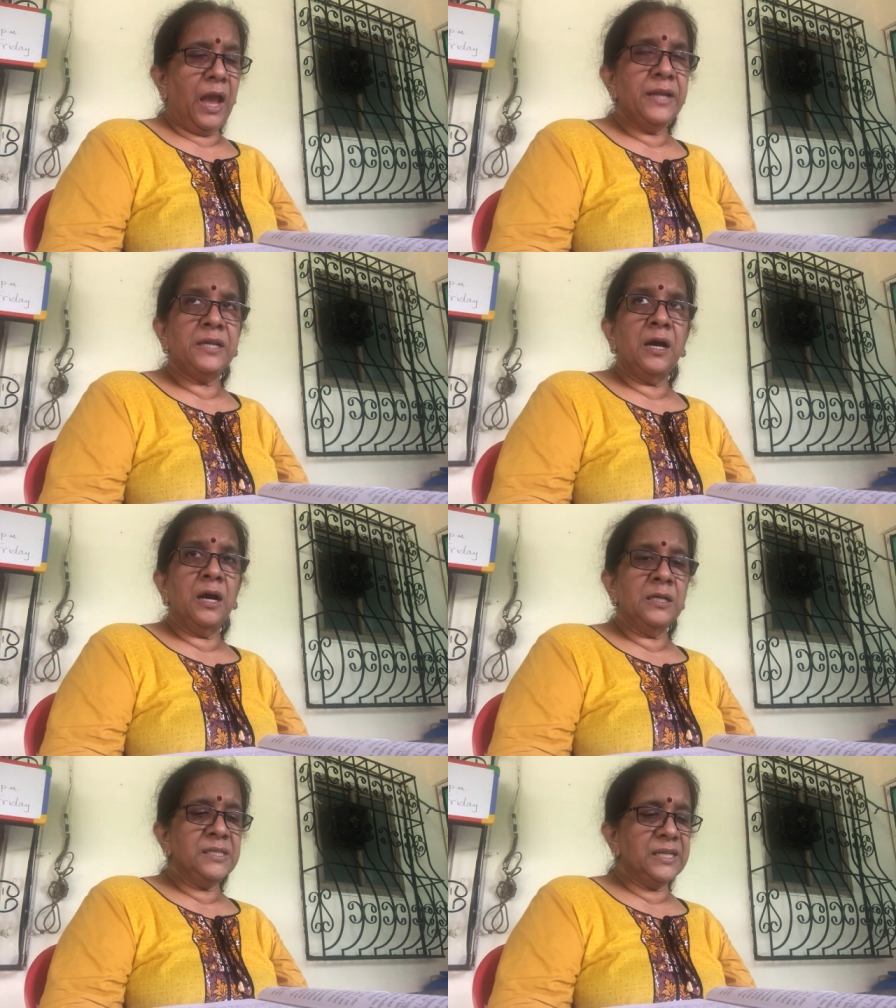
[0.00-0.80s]
I
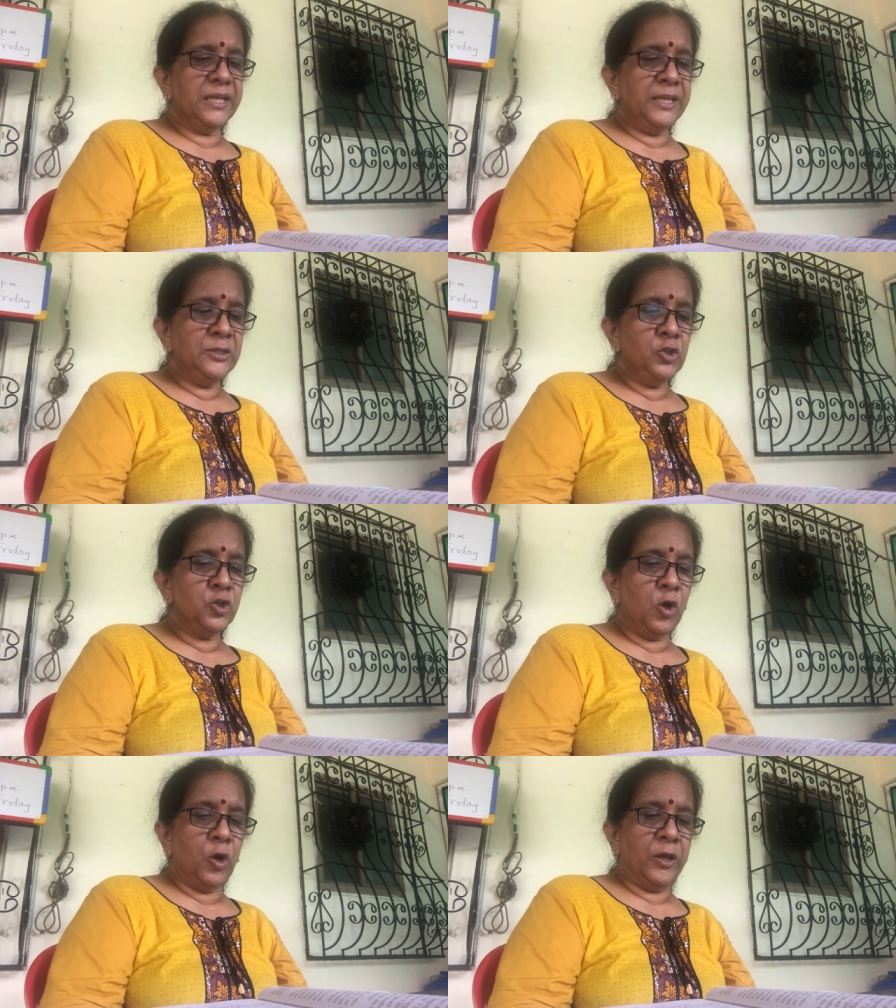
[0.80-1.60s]
dance
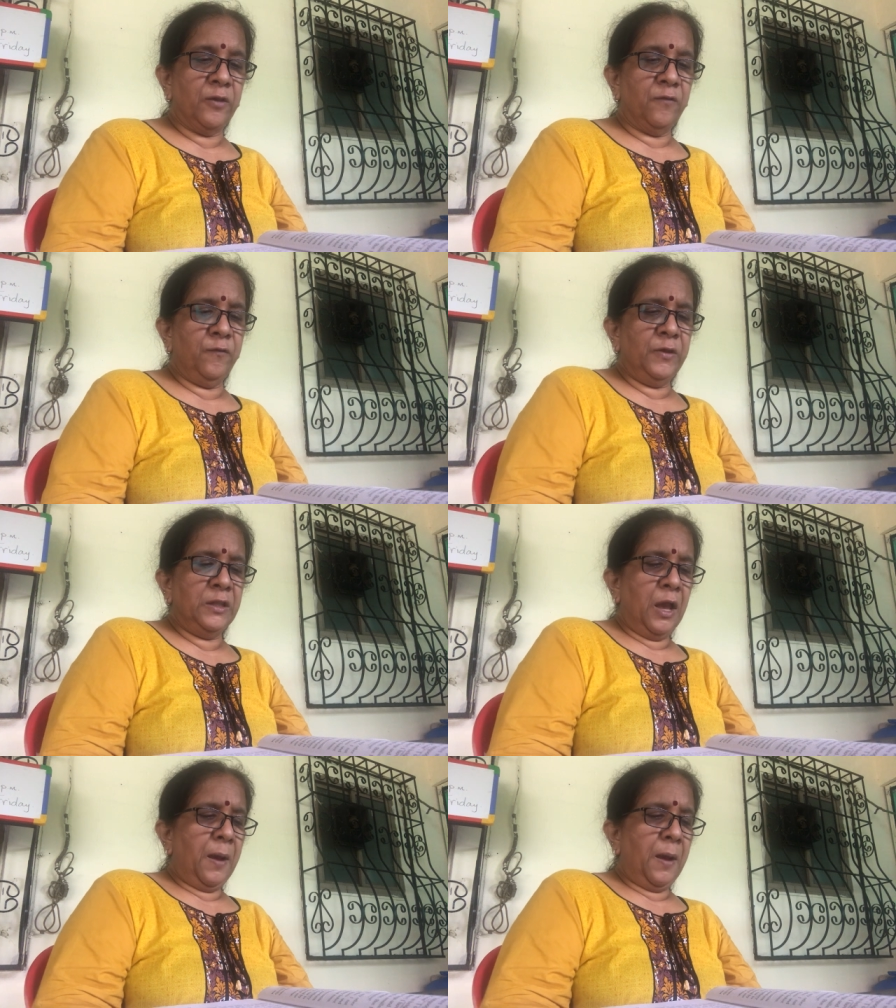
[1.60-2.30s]
enjoy with